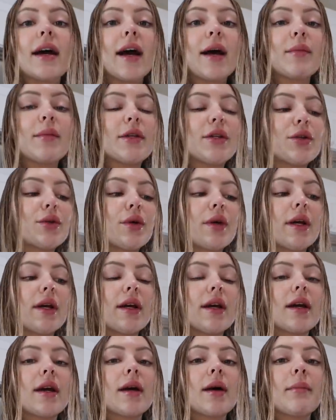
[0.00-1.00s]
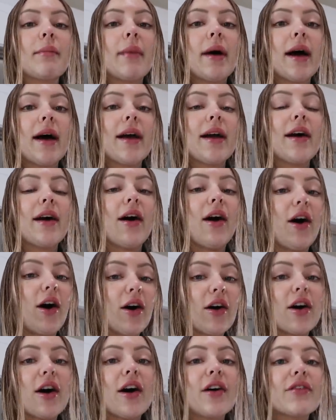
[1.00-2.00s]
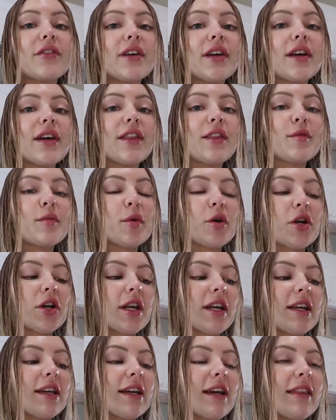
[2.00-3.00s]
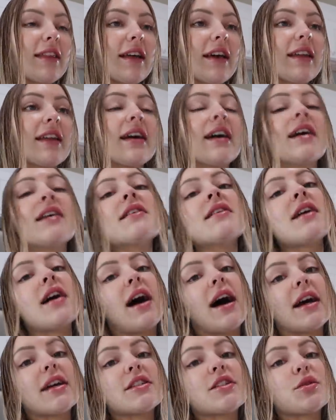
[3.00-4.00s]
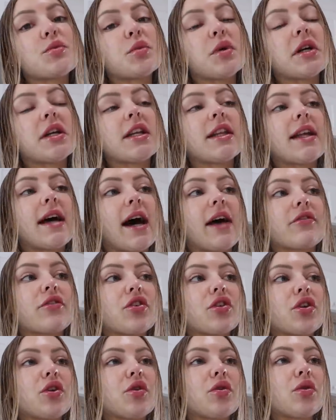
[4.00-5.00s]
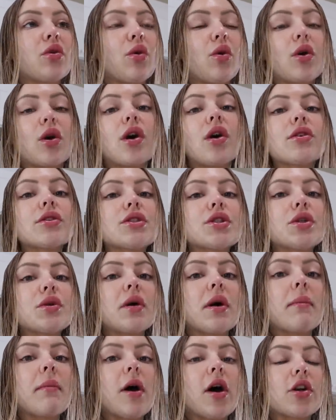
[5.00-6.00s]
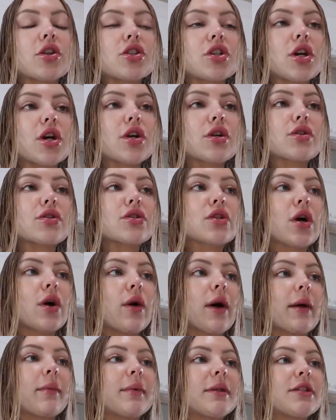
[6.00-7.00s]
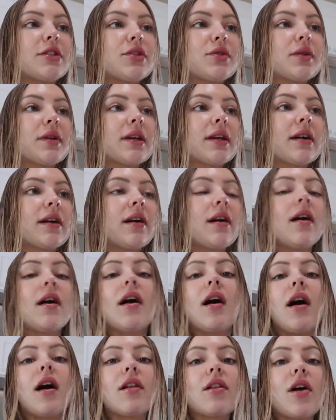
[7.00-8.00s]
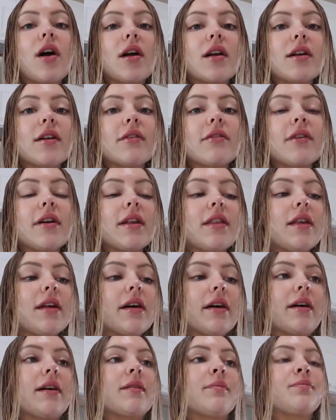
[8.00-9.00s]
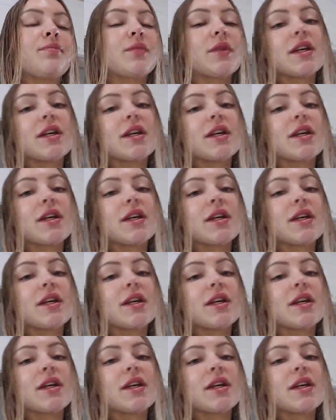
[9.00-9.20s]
I've been doing my hot coffee in the morning and then iced one in the afternoon, or I'll do a matcha. So I've been doing a lot of the